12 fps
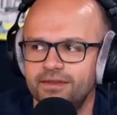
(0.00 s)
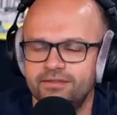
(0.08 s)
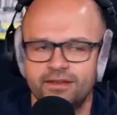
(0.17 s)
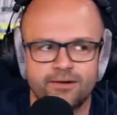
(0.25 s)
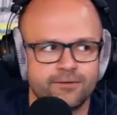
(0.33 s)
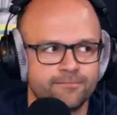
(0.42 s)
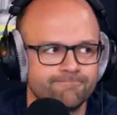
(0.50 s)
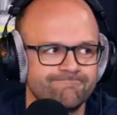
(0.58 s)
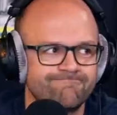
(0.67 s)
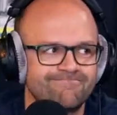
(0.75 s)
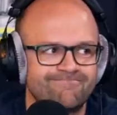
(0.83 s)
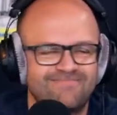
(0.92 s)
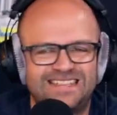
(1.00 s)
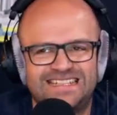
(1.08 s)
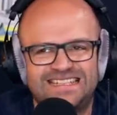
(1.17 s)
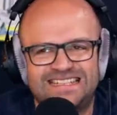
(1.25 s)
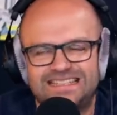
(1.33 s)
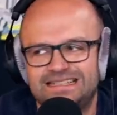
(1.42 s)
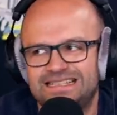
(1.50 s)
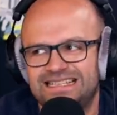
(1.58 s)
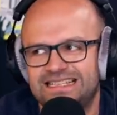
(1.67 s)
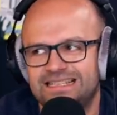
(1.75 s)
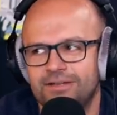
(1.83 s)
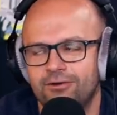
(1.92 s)
So
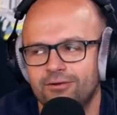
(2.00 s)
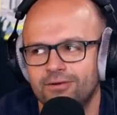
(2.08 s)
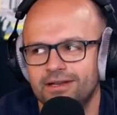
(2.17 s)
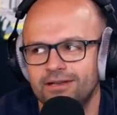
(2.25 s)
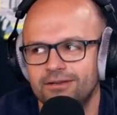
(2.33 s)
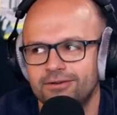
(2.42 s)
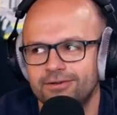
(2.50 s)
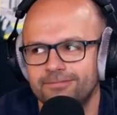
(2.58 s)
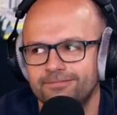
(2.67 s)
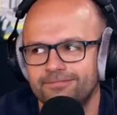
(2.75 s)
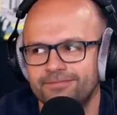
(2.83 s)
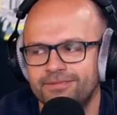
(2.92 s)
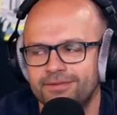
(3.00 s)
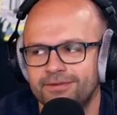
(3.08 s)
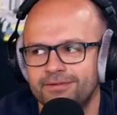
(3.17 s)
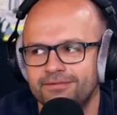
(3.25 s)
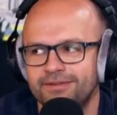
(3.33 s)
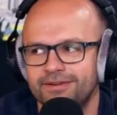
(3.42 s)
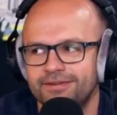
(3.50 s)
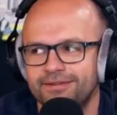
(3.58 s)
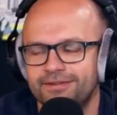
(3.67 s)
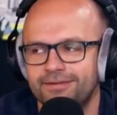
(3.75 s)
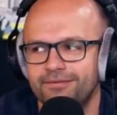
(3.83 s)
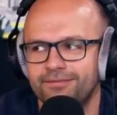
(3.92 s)
it's not a great look to
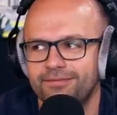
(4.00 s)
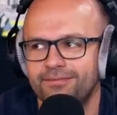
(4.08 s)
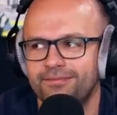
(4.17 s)
have